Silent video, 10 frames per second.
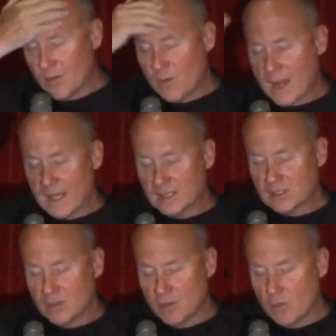well, I had a
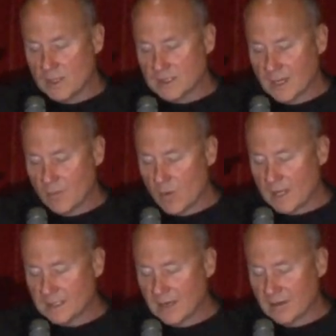student who one time
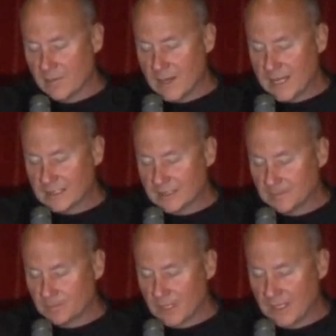walked out of the mass
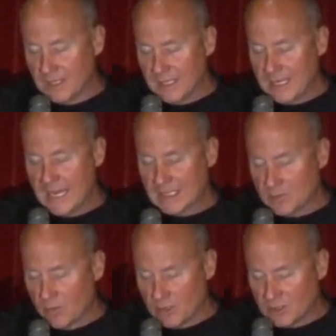and, and he asked
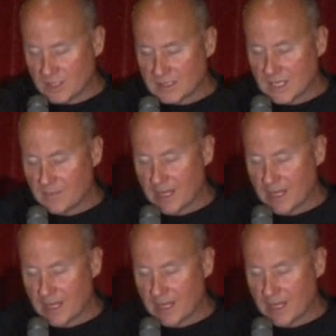me, we had just had